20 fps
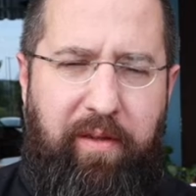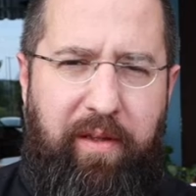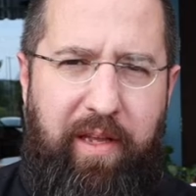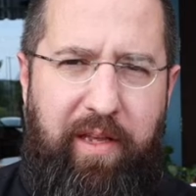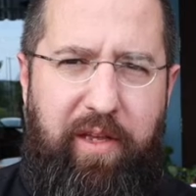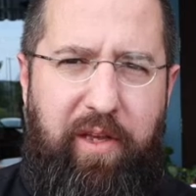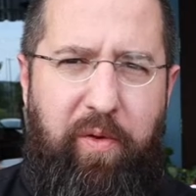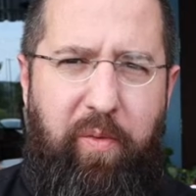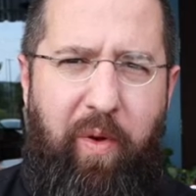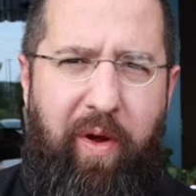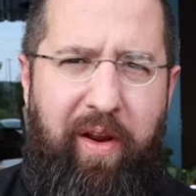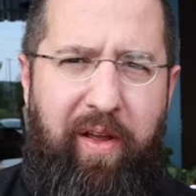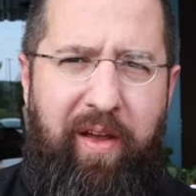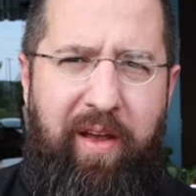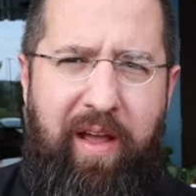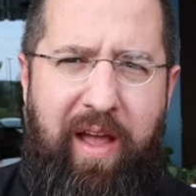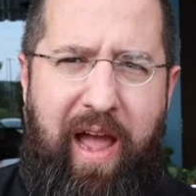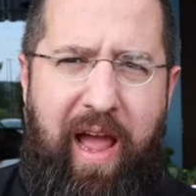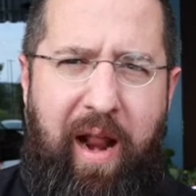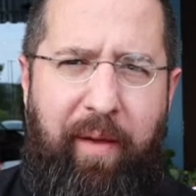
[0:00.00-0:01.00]
Like, you want to,
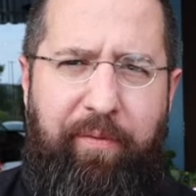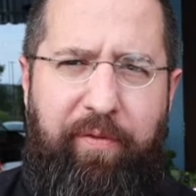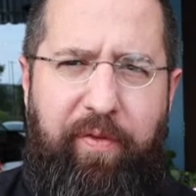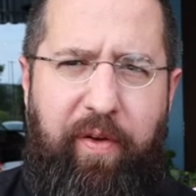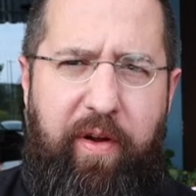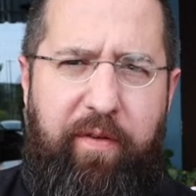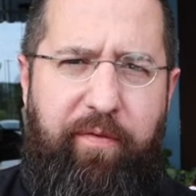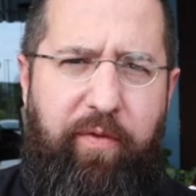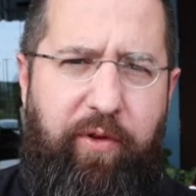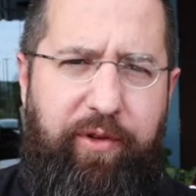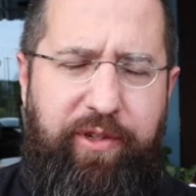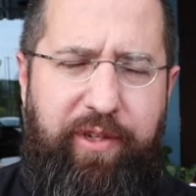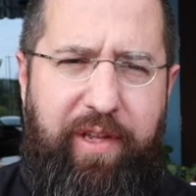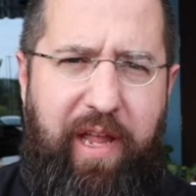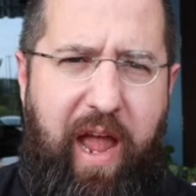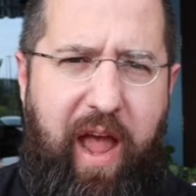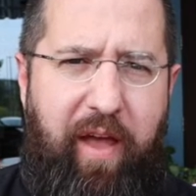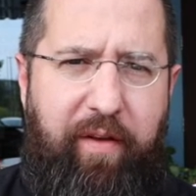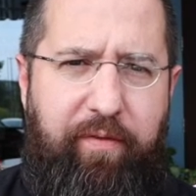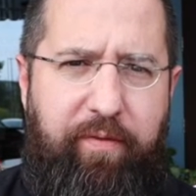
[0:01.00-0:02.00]
and I'm very fortunate
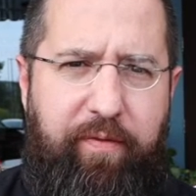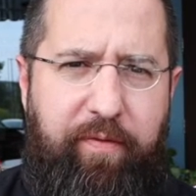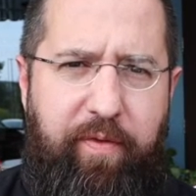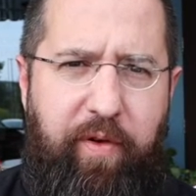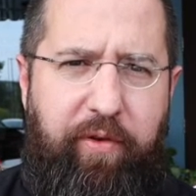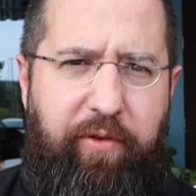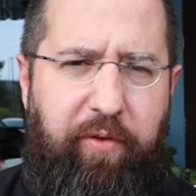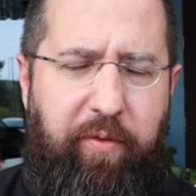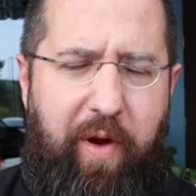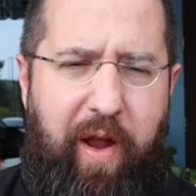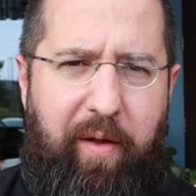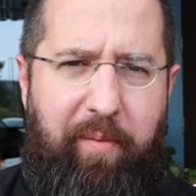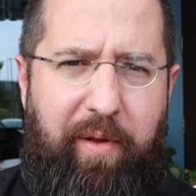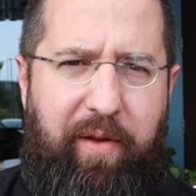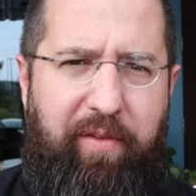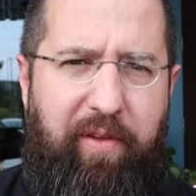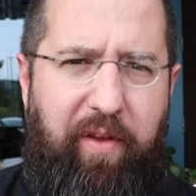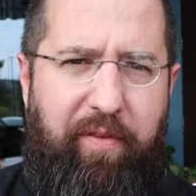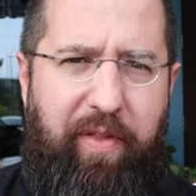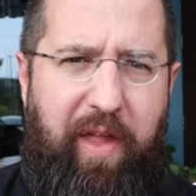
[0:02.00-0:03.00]
that I have folks around
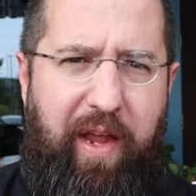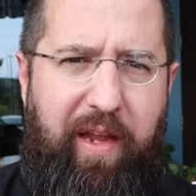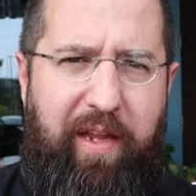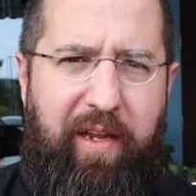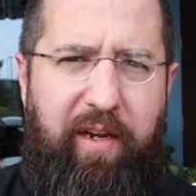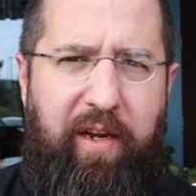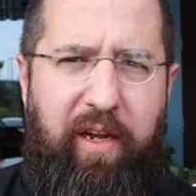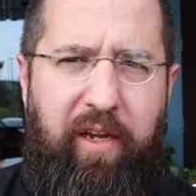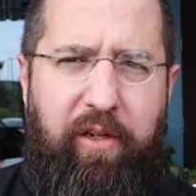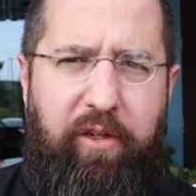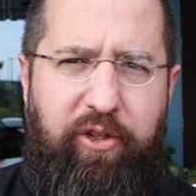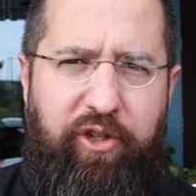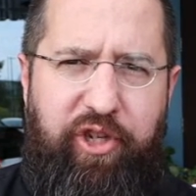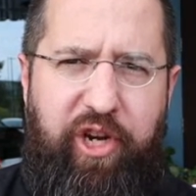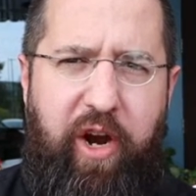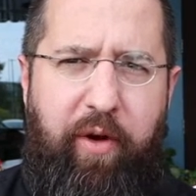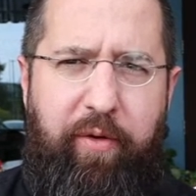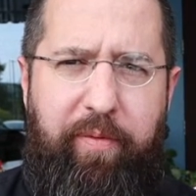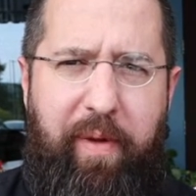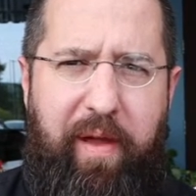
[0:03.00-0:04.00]
myself that I can
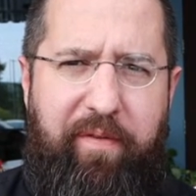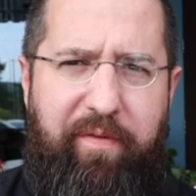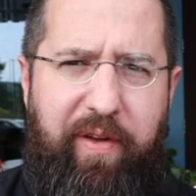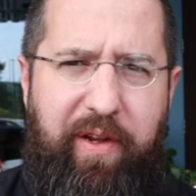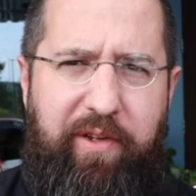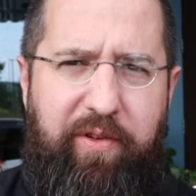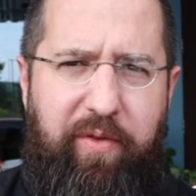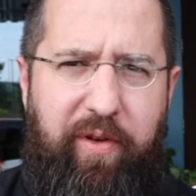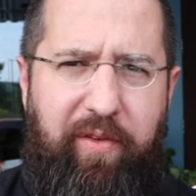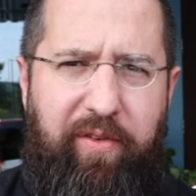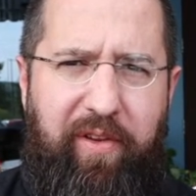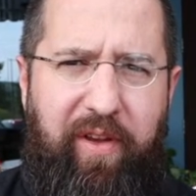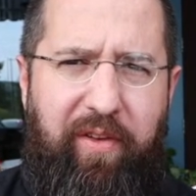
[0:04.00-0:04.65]
share with my victories.